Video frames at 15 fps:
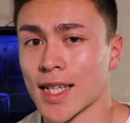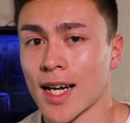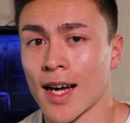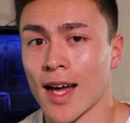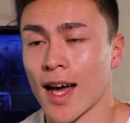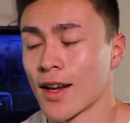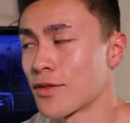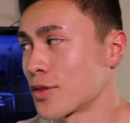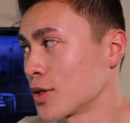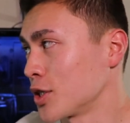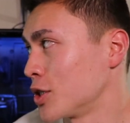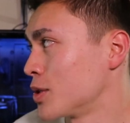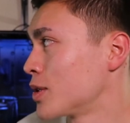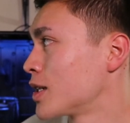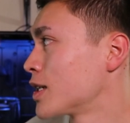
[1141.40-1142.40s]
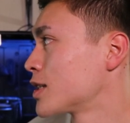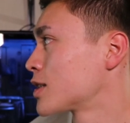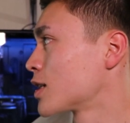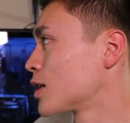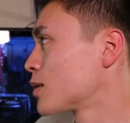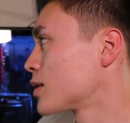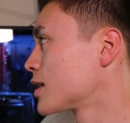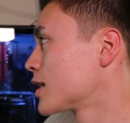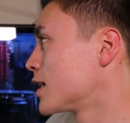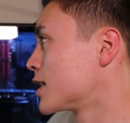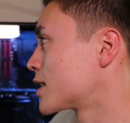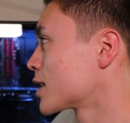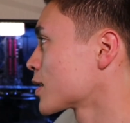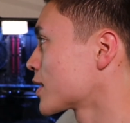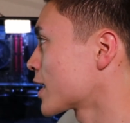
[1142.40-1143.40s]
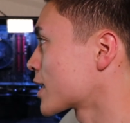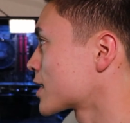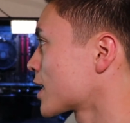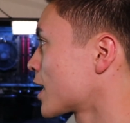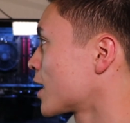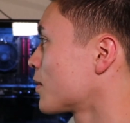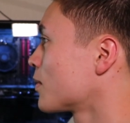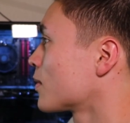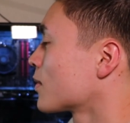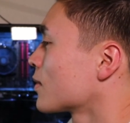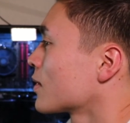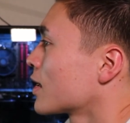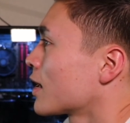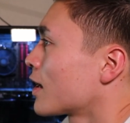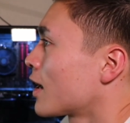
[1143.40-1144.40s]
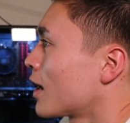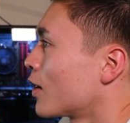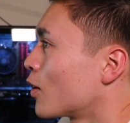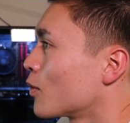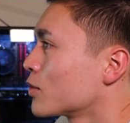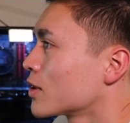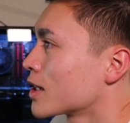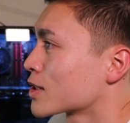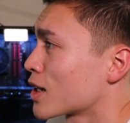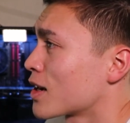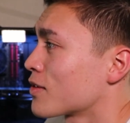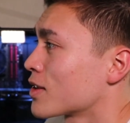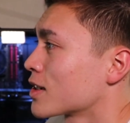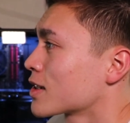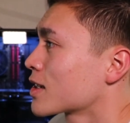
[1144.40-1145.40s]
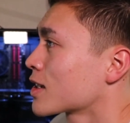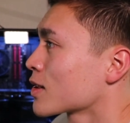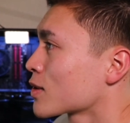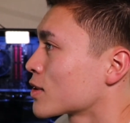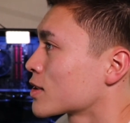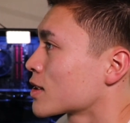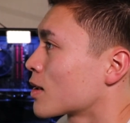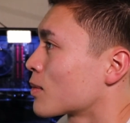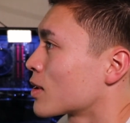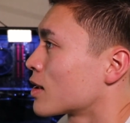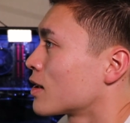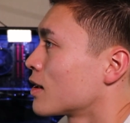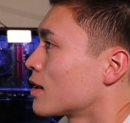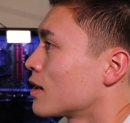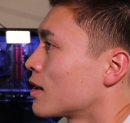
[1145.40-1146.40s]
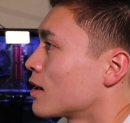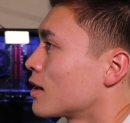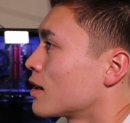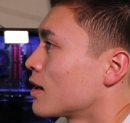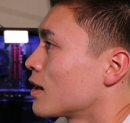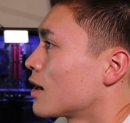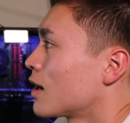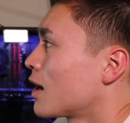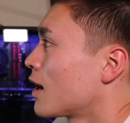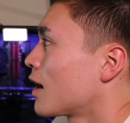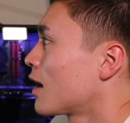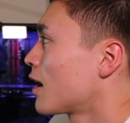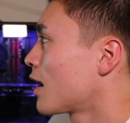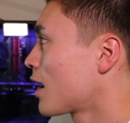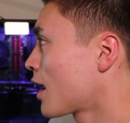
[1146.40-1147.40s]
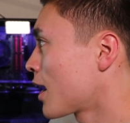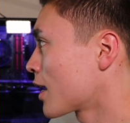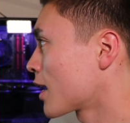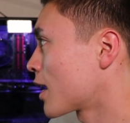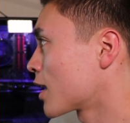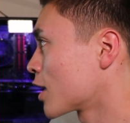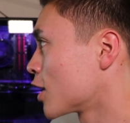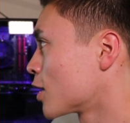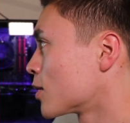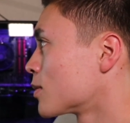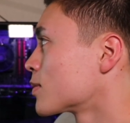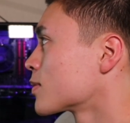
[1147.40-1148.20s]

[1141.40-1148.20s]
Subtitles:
I had for you. So until next time, I hope you guys are having a killer summer. I gotta go.